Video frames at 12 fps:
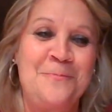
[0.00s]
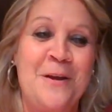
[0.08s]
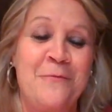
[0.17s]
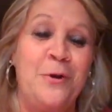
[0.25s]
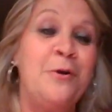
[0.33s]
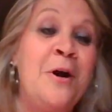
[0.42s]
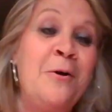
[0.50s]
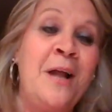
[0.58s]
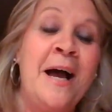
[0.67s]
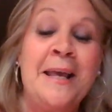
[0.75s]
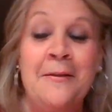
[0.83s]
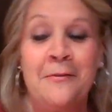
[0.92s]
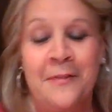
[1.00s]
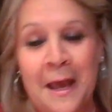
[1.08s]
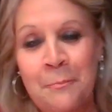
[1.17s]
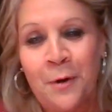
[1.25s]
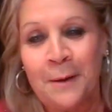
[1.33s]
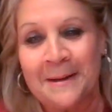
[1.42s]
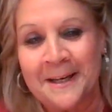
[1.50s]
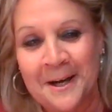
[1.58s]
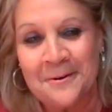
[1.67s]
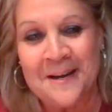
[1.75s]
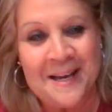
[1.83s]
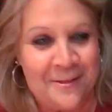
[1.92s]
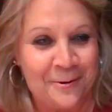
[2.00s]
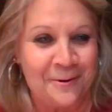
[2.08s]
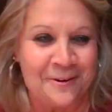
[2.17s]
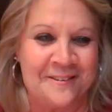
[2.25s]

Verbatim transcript: If you don't like it, they probably don't either.